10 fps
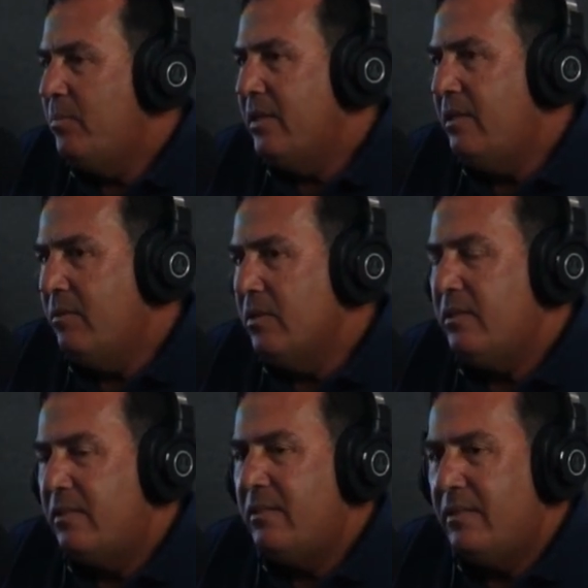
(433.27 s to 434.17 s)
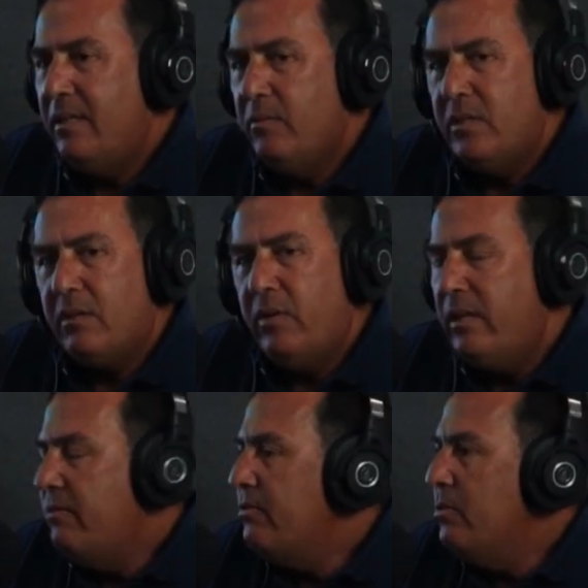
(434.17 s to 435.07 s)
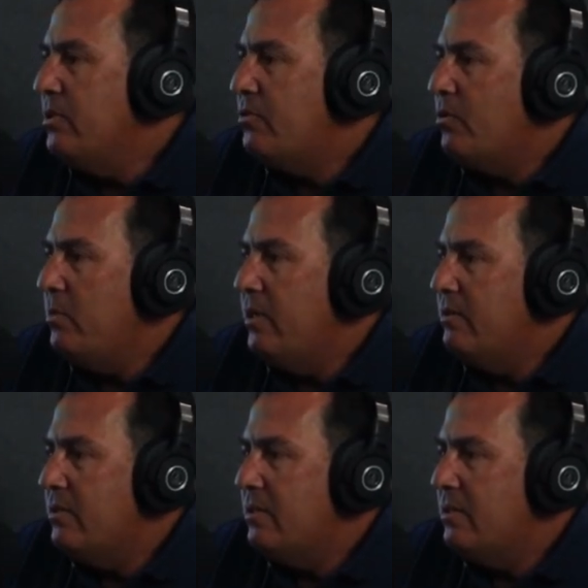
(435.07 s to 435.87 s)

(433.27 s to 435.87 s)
But he was a great influence for me.